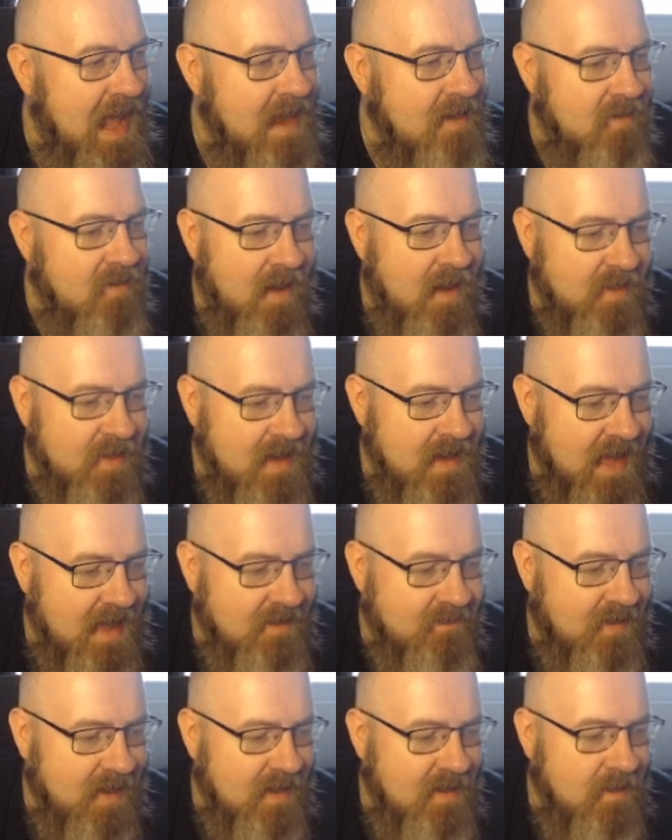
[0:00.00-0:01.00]
rather than
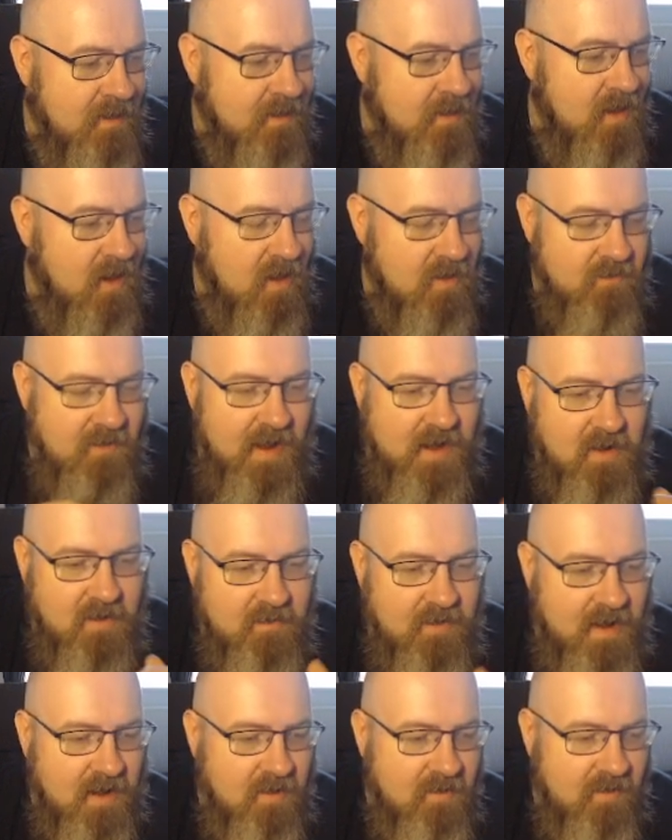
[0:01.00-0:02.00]
having unread,
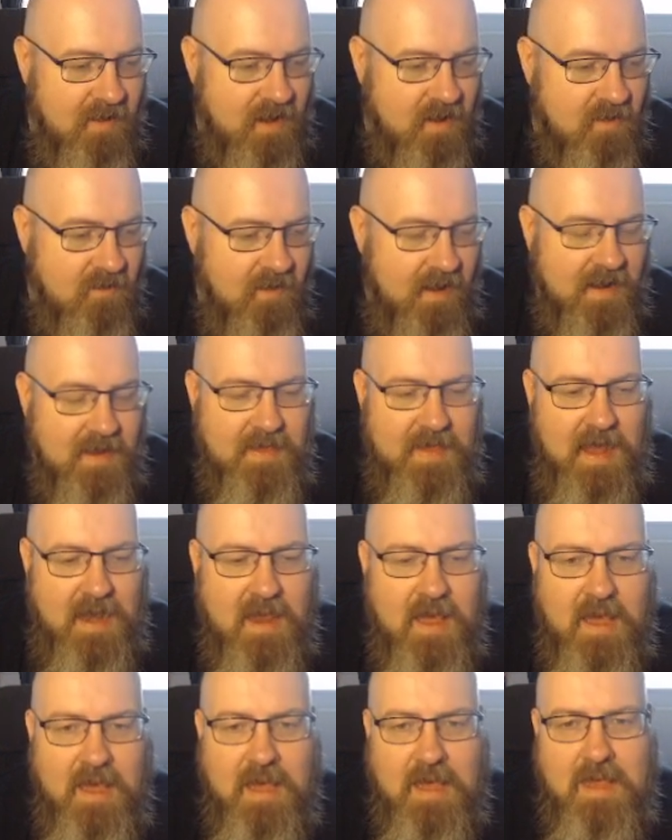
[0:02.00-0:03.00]
unread, unread, unread, and then
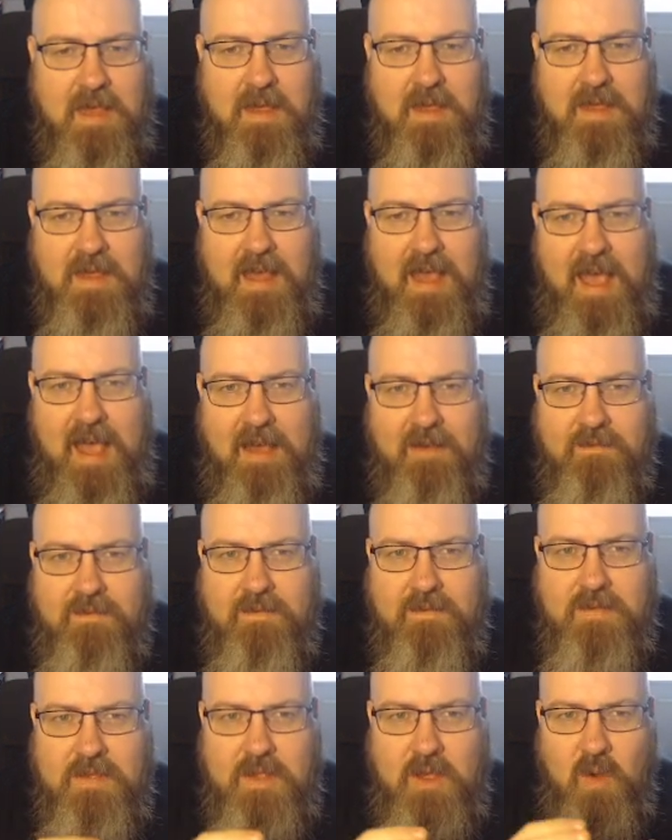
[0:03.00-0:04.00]
you
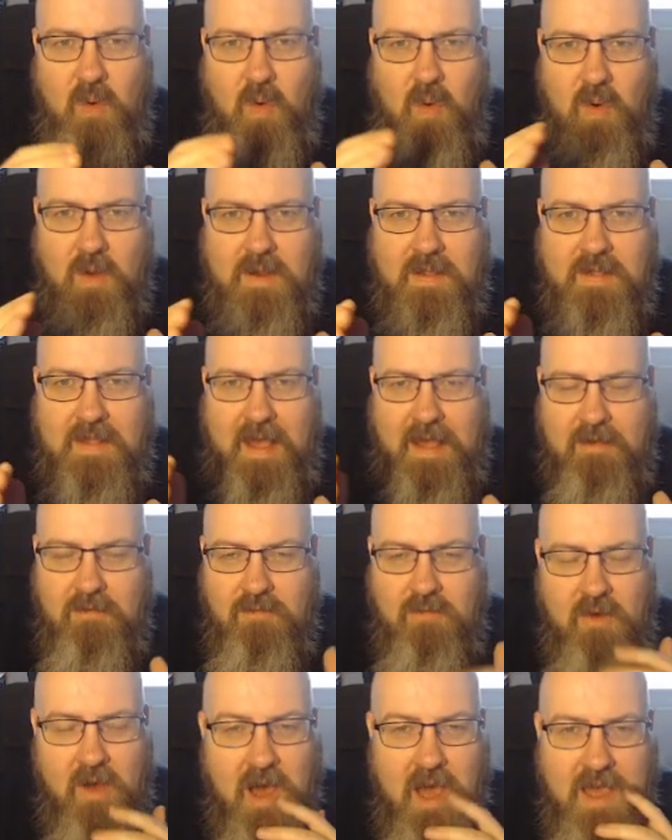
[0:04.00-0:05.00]
have the order they
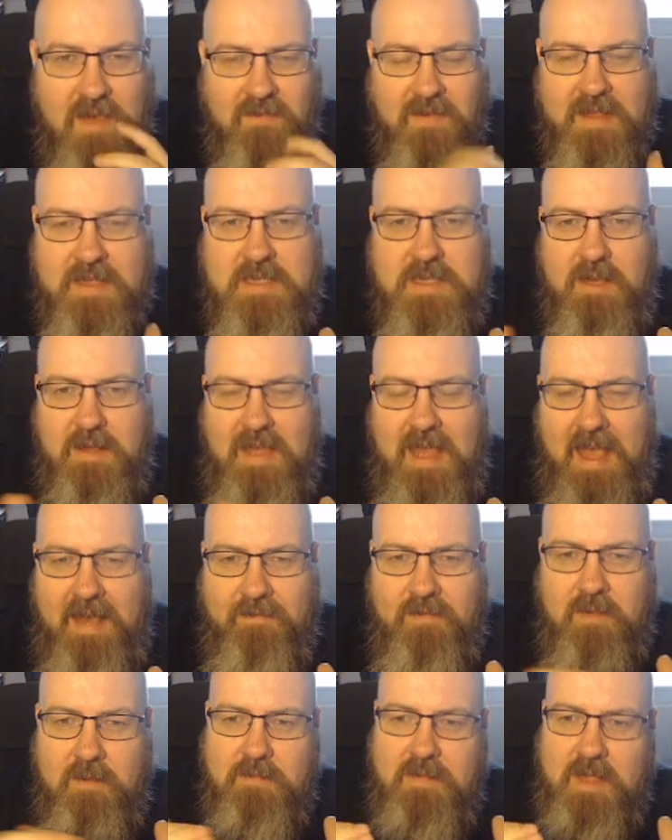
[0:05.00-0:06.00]
arrive in. So you
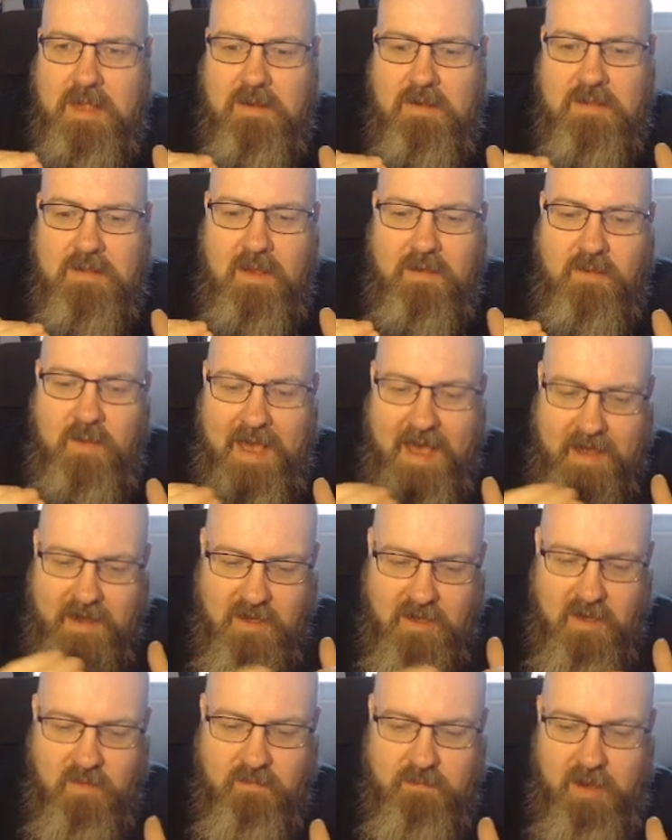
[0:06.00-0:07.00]
have something. So if you add a
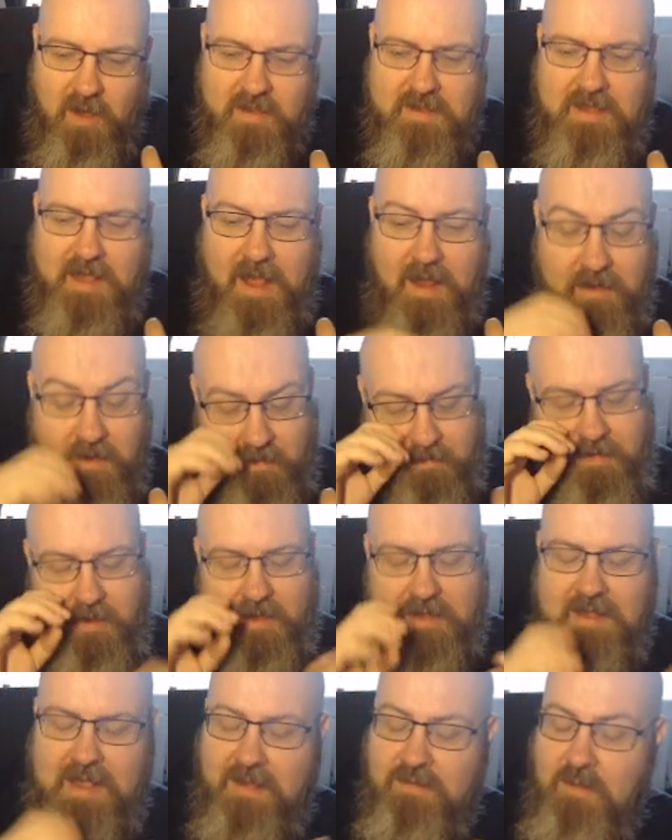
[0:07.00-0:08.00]
new
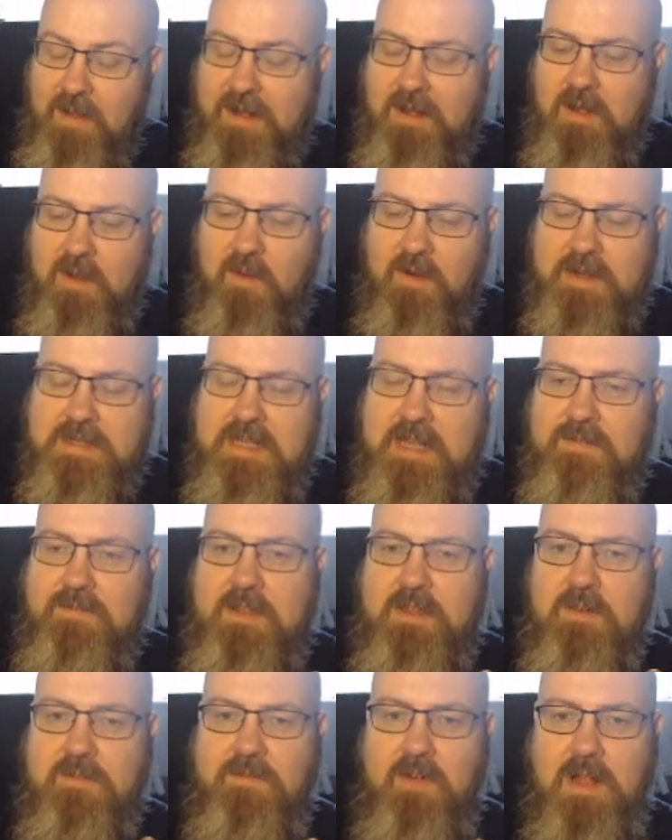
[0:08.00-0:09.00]
podcast, you add a new RSS
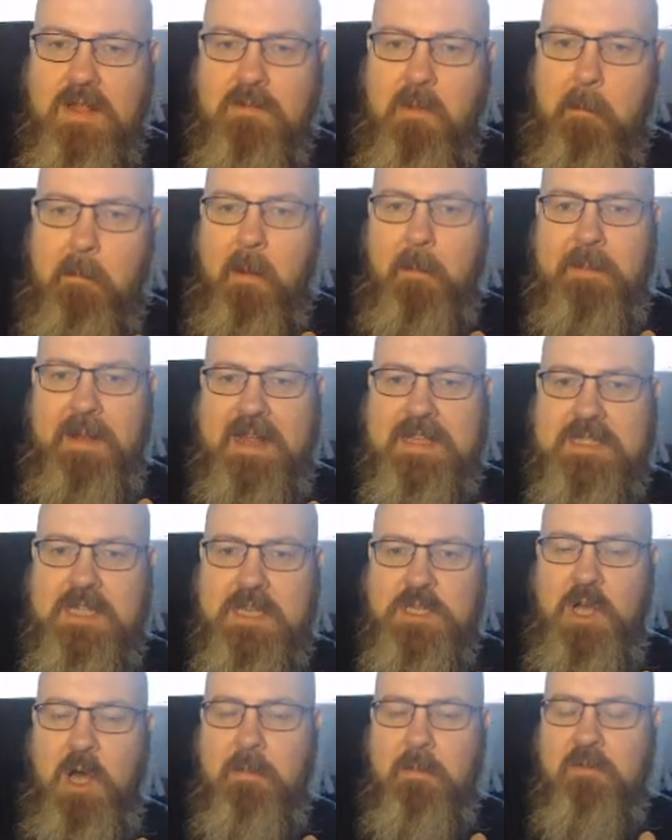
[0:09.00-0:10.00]
feed, you'll find them all populate at the
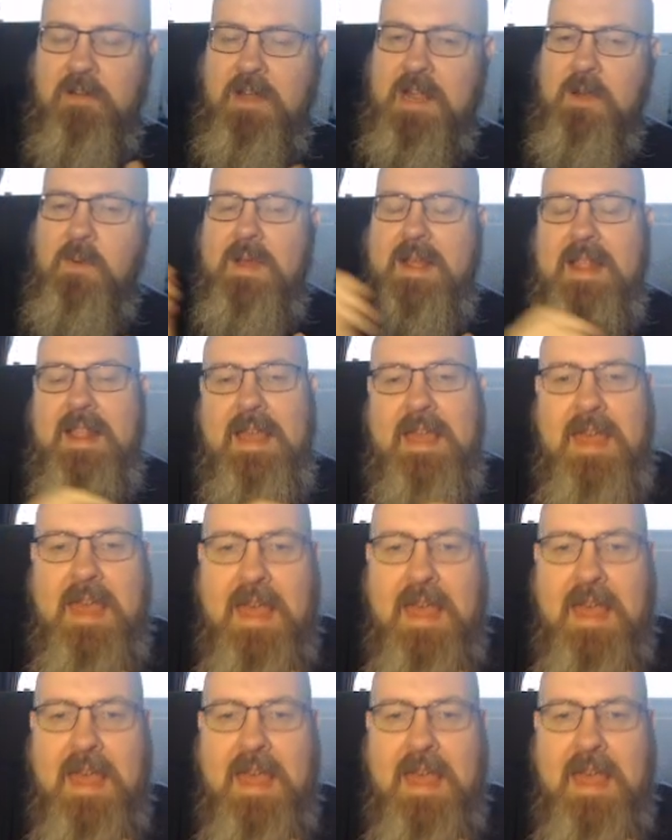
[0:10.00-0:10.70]
top really quickly.